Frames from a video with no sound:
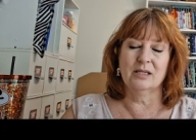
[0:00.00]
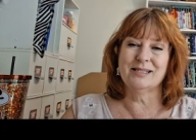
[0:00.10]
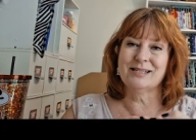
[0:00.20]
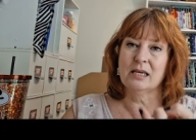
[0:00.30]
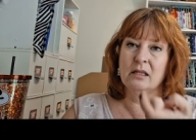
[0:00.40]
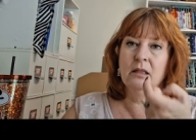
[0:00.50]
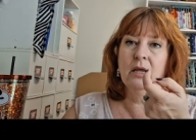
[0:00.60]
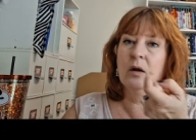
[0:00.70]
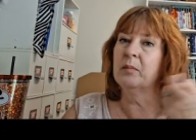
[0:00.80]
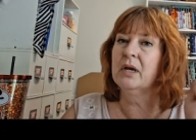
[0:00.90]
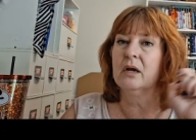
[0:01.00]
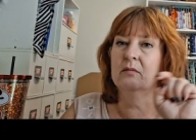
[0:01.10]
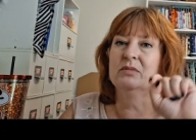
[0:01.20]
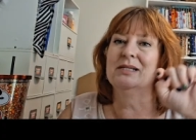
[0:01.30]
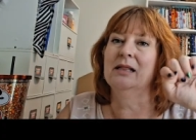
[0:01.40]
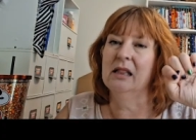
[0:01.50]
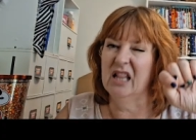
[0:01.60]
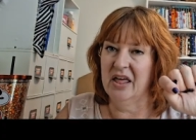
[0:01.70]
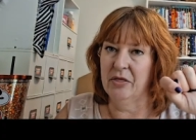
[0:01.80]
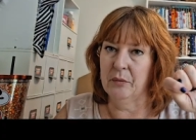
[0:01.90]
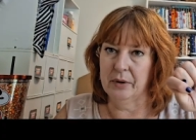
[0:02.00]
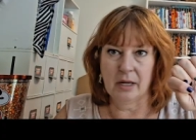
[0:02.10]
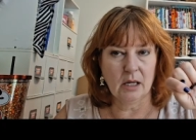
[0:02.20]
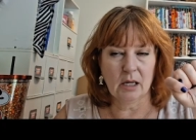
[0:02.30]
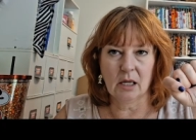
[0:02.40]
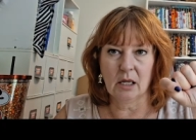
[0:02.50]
skin there becomes leathery